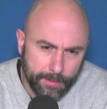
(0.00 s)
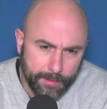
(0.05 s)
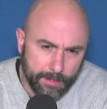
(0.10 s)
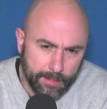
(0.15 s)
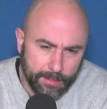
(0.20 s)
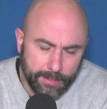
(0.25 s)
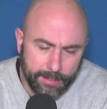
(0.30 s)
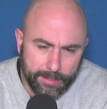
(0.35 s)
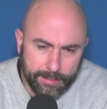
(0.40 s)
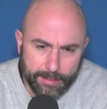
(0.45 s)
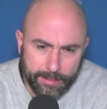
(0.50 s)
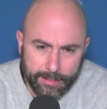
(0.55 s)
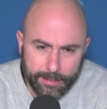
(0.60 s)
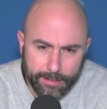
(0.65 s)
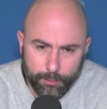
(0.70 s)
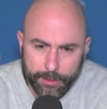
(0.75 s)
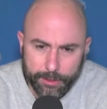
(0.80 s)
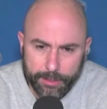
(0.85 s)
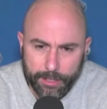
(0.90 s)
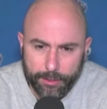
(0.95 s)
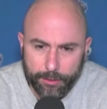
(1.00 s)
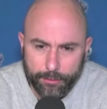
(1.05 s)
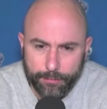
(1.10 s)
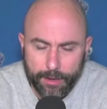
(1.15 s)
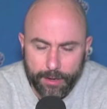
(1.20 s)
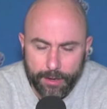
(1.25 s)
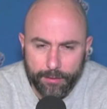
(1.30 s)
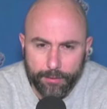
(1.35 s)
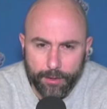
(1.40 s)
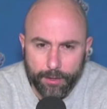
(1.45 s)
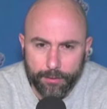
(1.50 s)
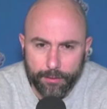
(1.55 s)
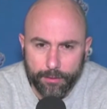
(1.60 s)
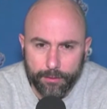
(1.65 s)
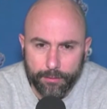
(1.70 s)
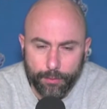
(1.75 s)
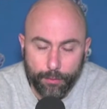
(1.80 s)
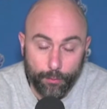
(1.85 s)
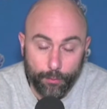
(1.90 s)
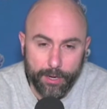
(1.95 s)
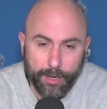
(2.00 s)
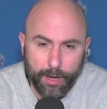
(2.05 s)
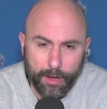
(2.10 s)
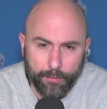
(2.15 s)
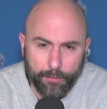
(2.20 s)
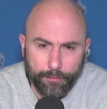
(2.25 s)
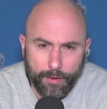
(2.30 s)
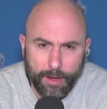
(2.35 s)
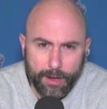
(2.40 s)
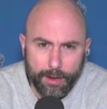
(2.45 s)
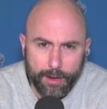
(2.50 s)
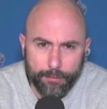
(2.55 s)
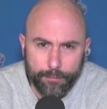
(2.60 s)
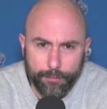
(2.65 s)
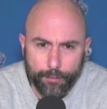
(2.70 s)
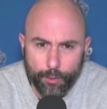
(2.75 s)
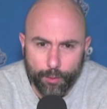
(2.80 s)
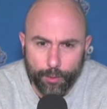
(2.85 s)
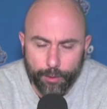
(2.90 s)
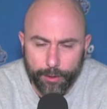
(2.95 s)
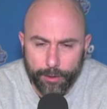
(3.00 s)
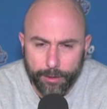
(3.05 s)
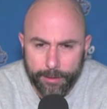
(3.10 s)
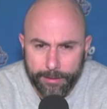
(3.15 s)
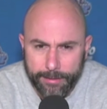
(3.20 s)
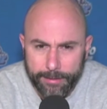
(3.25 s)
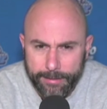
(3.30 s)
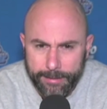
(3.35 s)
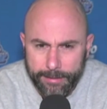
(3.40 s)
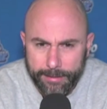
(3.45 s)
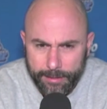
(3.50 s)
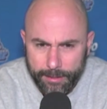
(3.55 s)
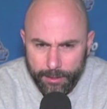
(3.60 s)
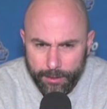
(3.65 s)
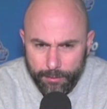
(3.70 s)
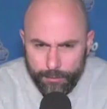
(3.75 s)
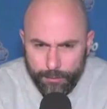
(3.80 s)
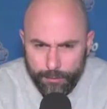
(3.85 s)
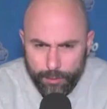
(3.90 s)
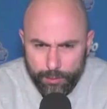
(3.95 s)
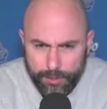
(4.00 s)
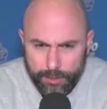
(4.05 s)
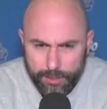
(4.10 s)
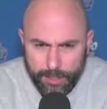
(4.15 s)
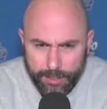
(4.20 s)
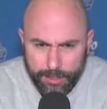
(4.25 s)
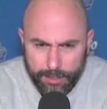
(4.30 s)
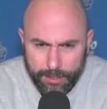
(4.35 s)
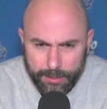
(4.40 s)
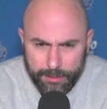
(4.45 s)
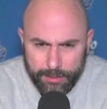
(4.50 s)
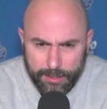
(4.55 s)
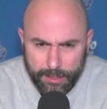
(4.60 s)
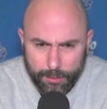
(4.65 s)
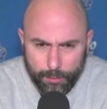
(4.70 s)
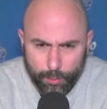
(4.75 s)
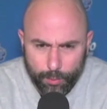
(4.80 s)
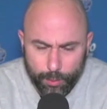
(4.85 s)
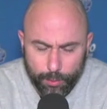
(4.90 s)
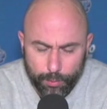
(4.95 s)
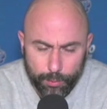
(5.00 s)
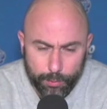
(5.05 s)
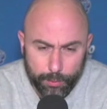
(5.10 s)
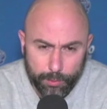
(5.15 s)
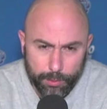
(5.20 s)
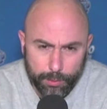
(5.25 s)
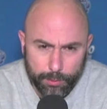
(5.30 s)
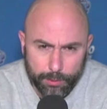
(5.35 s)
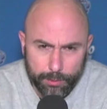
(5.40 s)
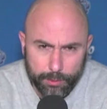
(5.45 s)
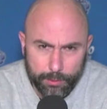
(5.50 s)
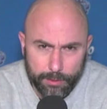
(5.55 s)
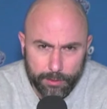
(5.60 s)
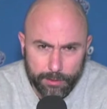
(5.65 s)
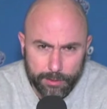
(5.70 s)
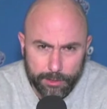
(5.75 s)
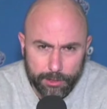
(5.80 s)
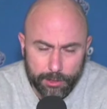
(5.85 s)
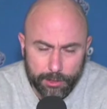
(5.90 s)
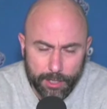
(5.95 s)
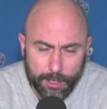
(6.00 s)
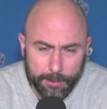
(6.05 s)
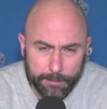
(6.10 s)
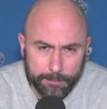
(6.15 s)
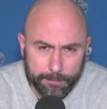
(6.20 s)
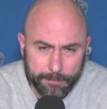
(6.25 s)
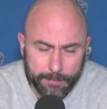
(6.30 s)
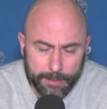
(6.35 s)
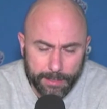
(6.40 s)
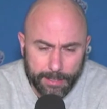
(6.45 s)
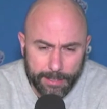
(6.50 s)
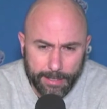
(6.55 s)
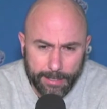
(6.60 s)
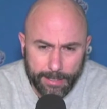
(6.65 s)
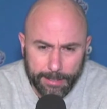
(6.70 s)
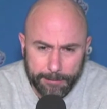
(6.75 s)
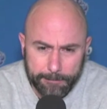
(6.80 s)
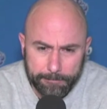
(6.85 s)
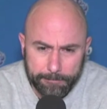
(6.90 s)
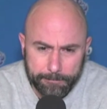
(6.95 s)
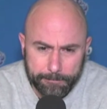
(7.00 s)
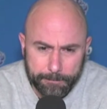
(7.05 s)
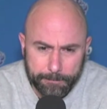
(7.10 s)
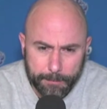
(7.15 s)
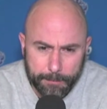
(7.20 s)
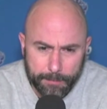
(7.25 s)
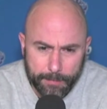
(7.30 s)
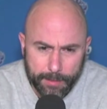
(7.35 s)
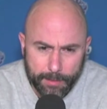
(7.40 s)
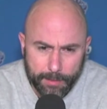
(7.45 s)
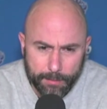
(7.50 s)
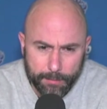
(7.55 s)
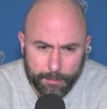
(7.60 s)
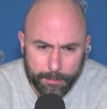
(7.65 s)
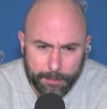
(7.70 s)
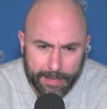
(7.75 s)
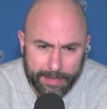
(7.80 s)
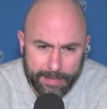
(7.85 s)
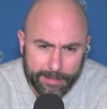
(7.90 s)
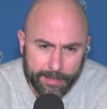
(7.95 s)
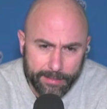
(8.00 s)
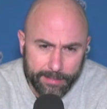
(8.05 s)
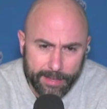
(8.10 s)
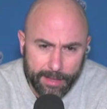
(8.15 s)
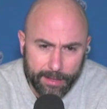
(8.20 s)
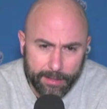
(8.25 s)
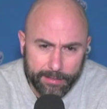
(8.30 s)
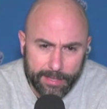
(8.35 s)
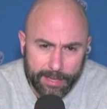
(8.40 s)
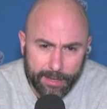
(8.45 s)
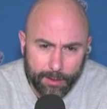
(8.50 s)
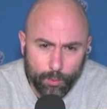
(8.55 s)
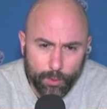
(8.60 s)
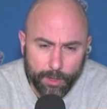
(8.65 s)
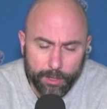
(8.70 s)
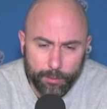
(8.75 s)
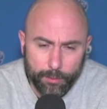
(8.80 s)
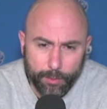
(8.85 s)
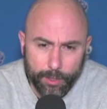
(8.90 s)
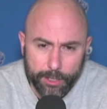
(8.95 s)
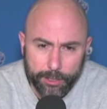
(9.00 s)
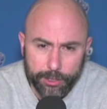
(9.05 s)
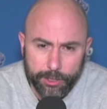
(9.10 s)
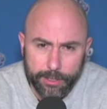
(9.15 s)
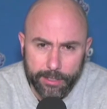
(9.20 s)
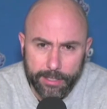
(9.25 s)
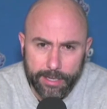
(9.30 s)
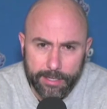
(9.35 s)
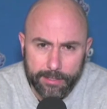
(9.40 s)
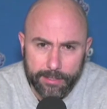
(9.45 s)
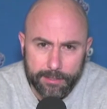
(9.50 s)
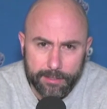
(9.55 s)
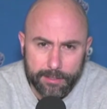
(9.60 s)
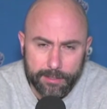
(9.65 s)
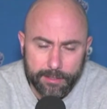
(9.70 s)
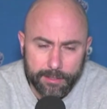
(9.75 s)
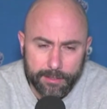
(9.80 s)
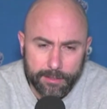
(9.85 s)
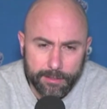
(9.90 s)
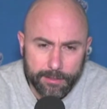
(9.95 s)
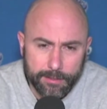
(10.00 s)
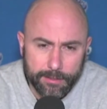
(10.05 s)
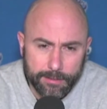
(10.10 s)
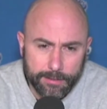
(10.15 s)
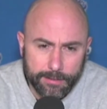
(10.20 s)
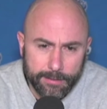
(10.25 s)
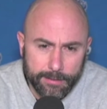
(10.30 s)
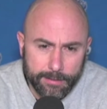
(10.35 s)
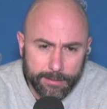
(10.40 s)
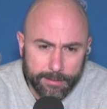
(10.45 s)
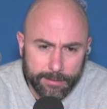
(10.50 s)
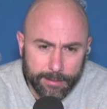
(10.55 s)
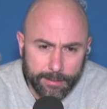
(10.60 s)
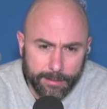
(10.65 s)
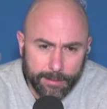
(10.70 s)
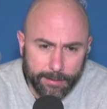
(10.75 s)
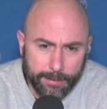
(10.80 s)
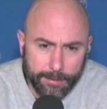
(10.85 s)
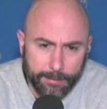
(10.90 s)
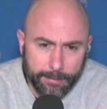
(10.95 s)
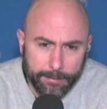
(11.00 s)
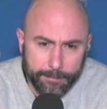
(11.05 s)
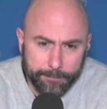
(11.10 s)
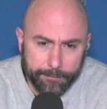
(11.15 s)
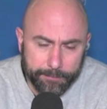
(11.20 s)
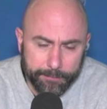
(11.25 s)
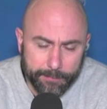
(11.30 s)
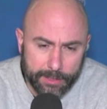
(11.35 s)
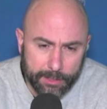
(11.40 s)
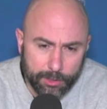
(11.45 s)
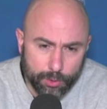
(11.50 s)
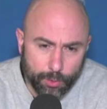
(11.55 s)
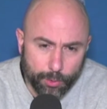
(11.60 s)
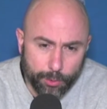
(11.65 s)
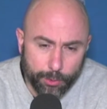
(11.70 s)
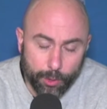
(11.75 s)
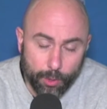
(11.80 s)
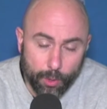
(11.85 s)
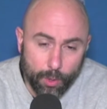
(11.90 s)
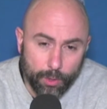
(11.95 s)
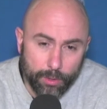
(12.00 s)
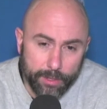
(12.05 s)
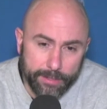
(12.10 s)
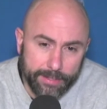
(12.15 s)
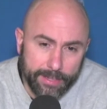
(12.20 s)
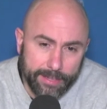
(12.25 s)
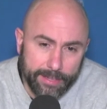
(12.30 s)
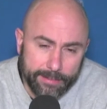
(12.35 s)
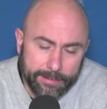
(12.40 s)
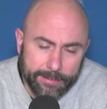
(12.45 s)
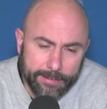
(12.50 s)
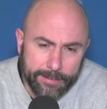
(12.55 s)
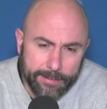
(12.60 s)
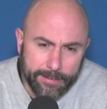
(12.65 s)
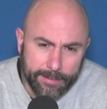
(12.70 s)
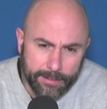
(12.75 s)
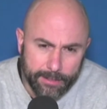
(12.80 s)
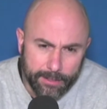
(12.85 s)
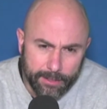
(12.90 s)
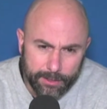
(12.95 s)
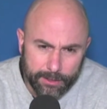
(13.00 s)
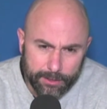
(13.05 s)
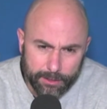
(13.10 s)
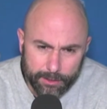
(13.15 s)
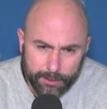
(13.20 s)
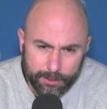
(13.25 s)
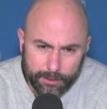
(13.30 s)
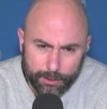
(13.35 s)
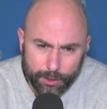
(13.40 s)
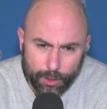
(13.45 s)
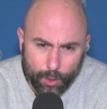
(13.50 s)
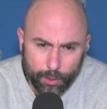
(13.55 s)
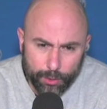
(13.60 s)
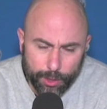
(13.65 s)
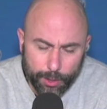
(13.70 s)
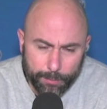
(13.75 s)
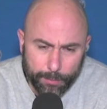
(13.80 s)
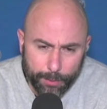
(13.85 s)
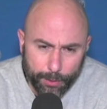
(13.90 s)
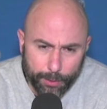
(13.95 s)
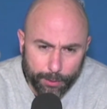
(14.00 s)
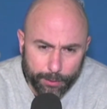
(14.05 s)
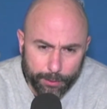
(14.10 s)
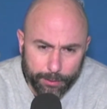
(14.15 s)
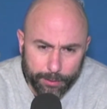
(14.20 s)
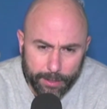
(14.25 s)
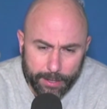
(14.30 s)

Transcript: and then we got a 5-on-3 for a few seconds, and we were doing a good job. And then that one rush against, they scored a goal. And then the goal number